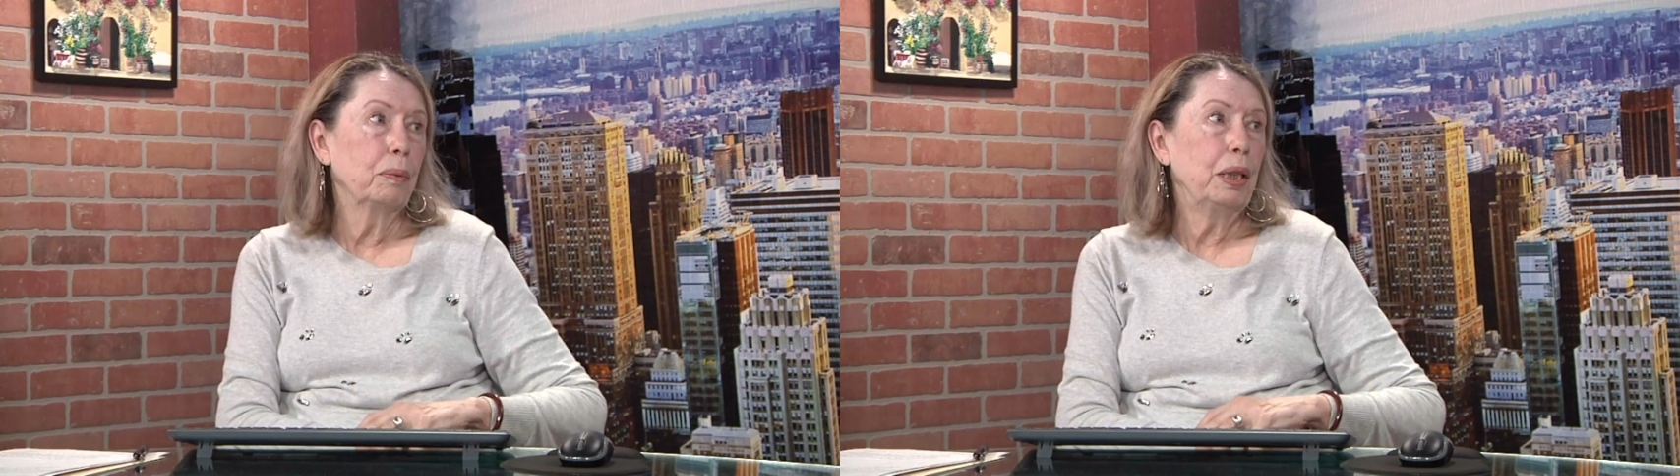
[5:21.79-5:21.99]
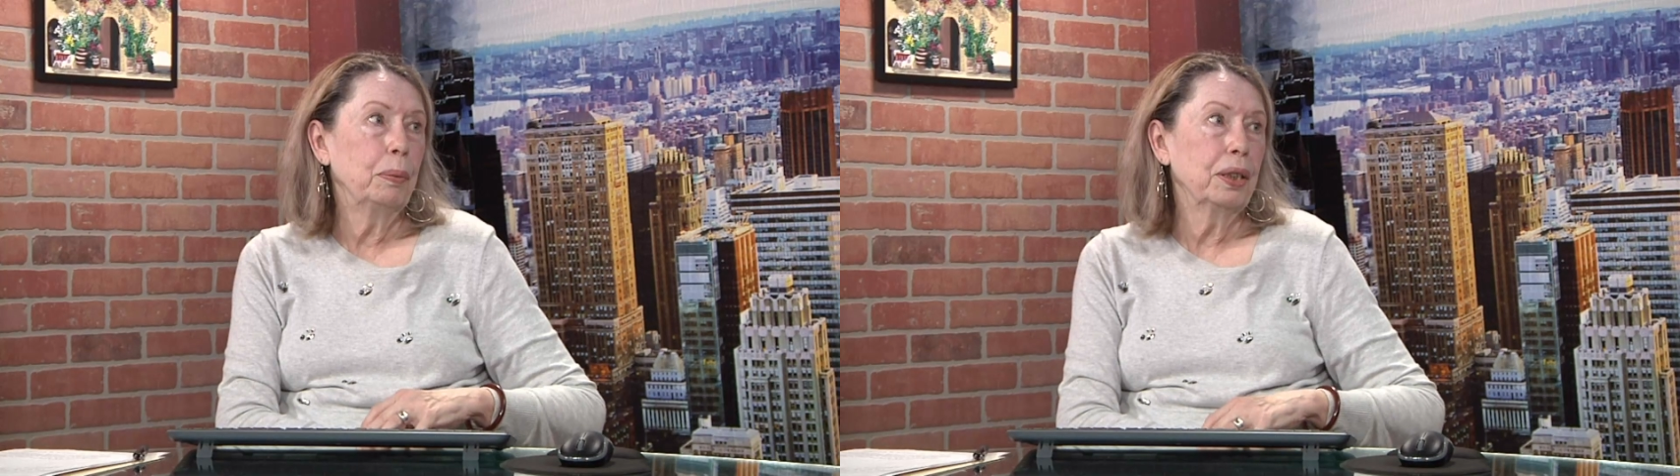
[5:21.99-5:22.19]

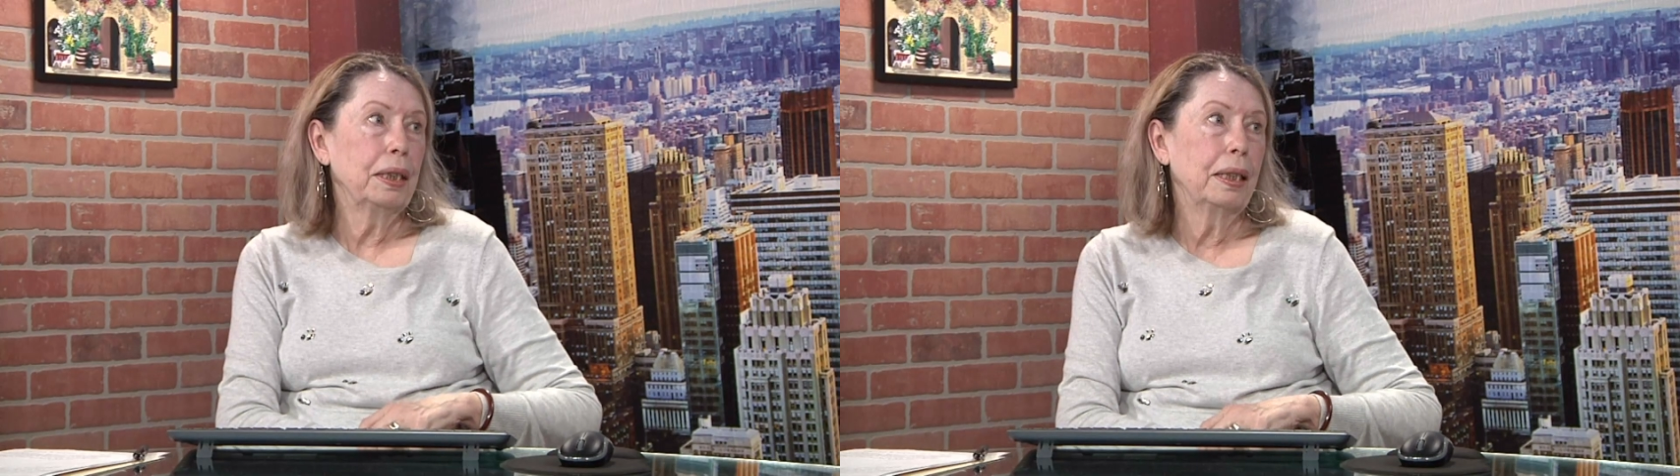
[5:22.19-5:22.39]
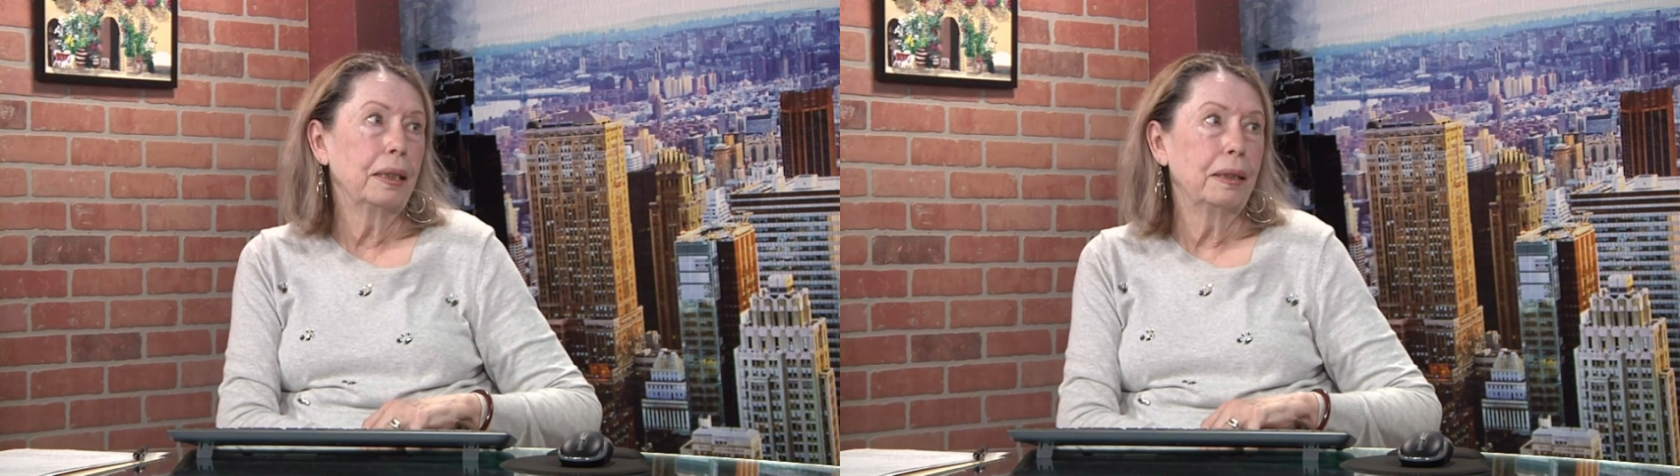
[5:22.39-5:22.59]
people
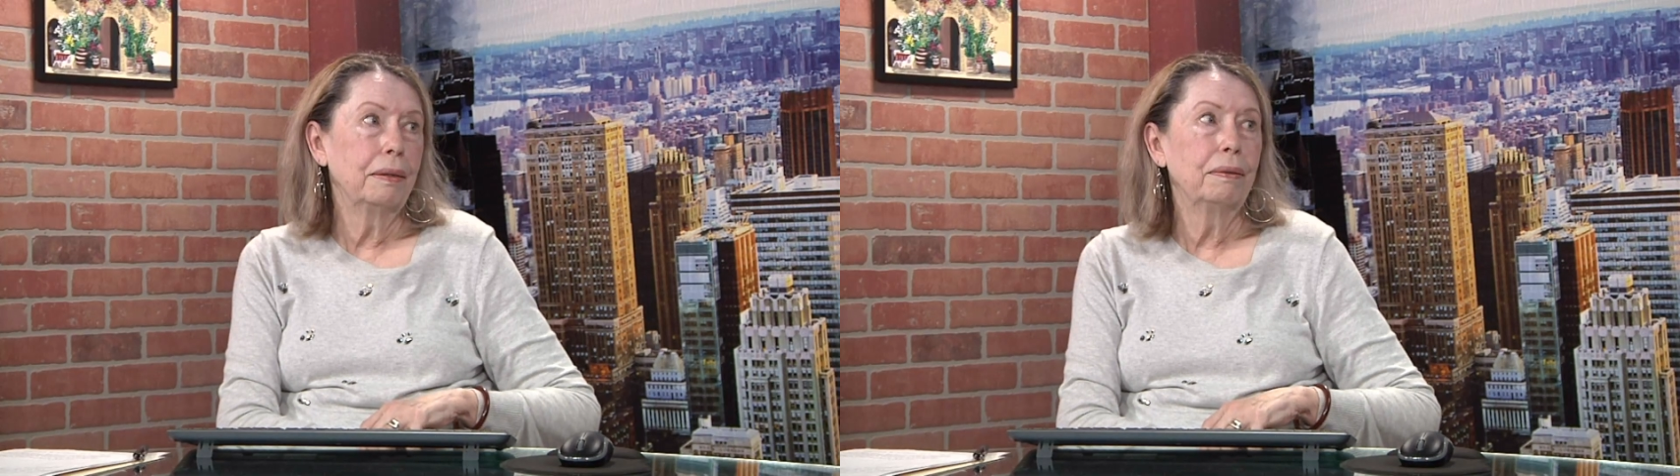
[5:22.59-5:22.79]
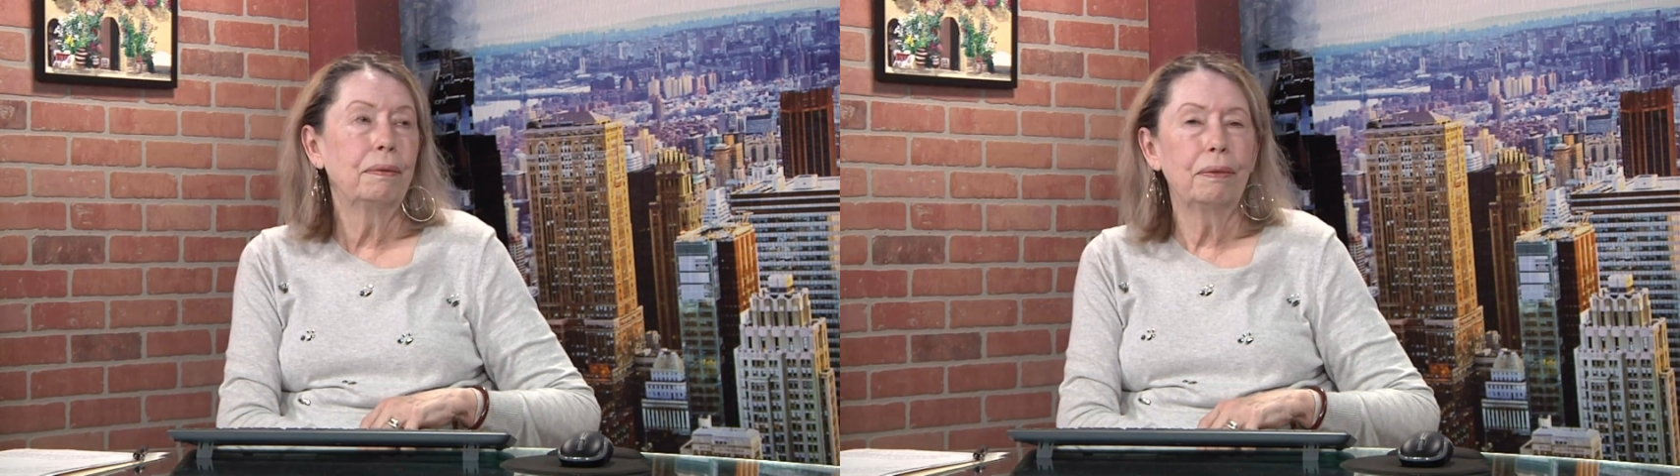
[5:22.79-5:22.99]

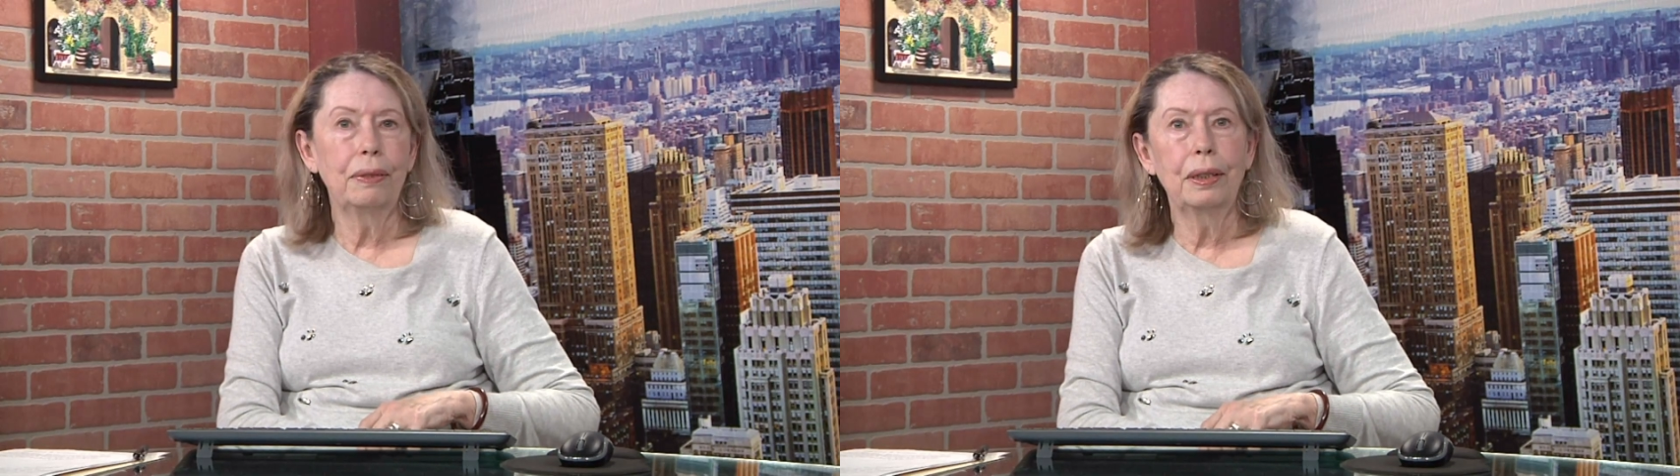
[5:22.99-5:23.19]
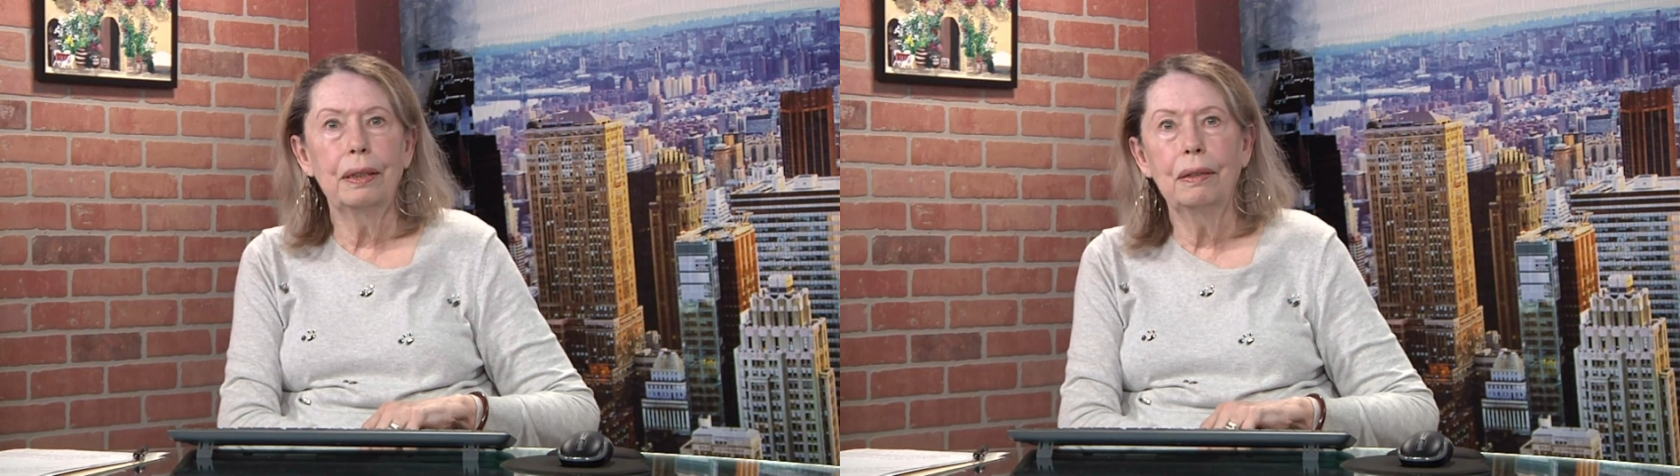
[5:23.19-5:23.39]
to
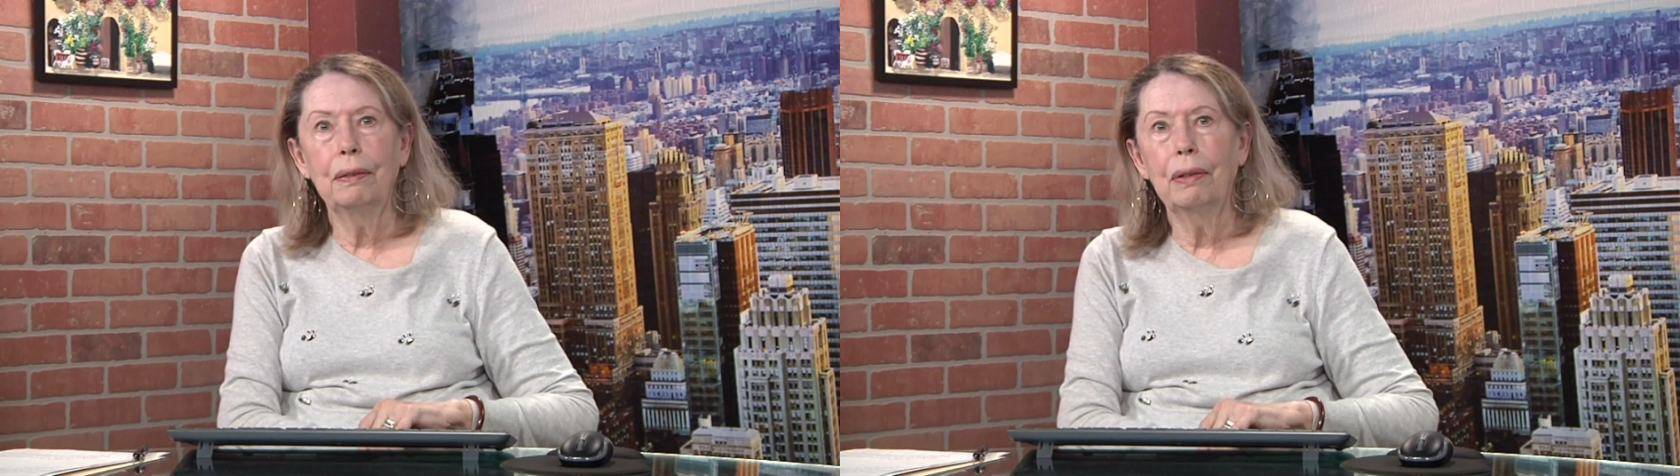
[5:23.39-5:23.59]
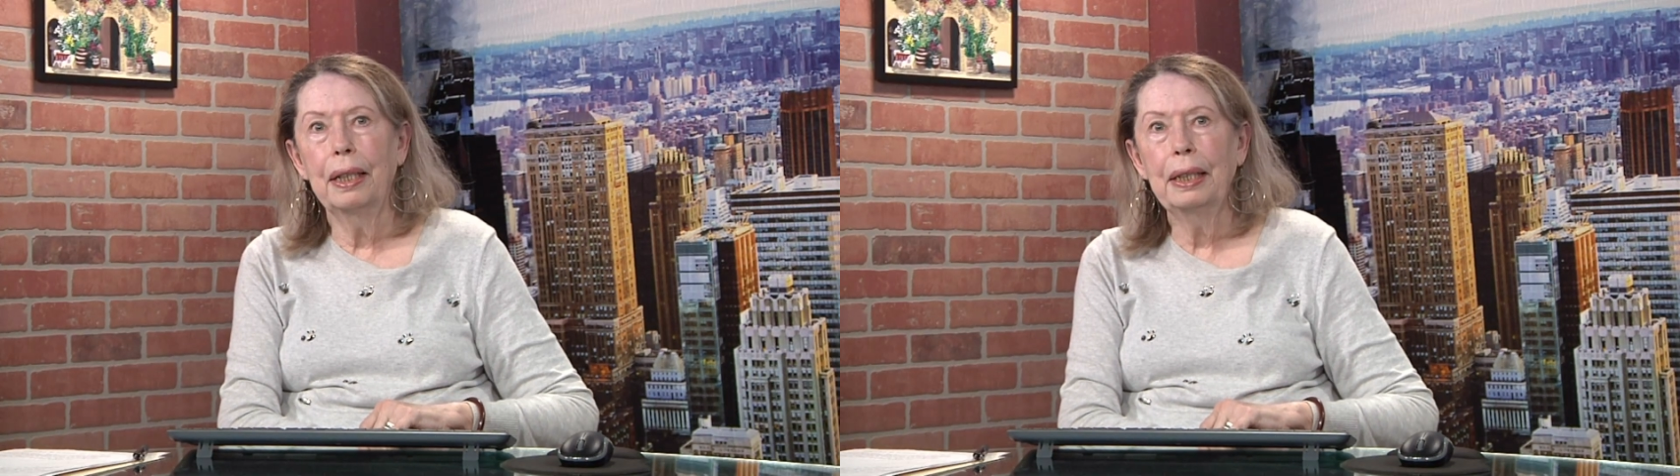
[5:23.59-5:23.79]

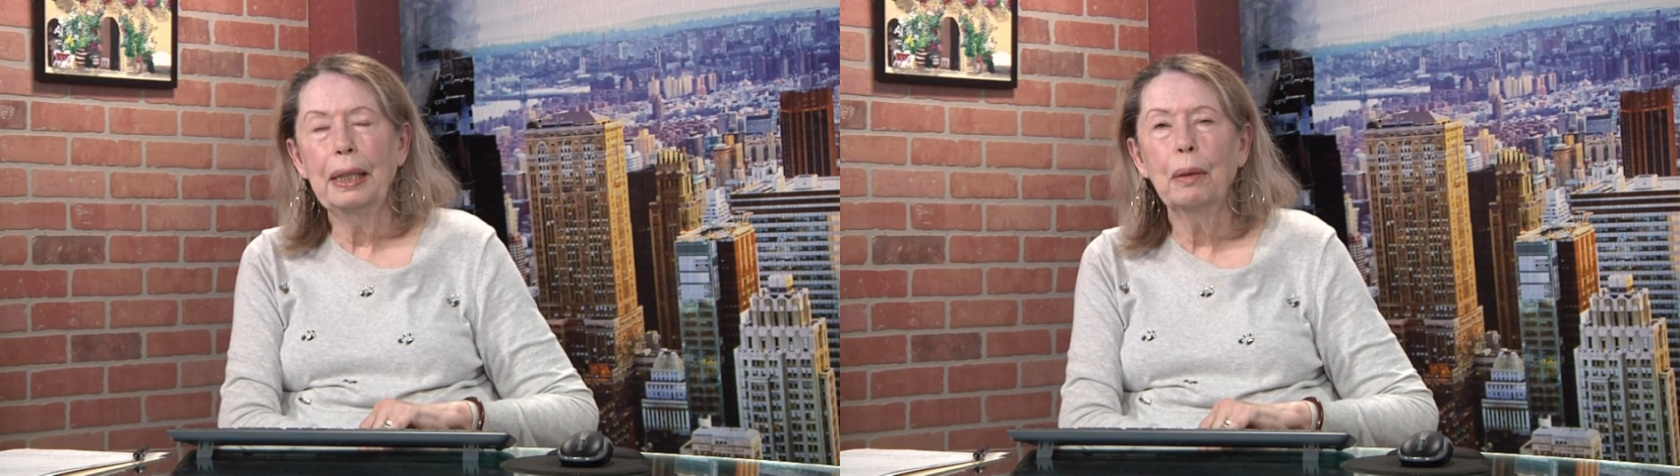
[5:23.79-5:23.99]
think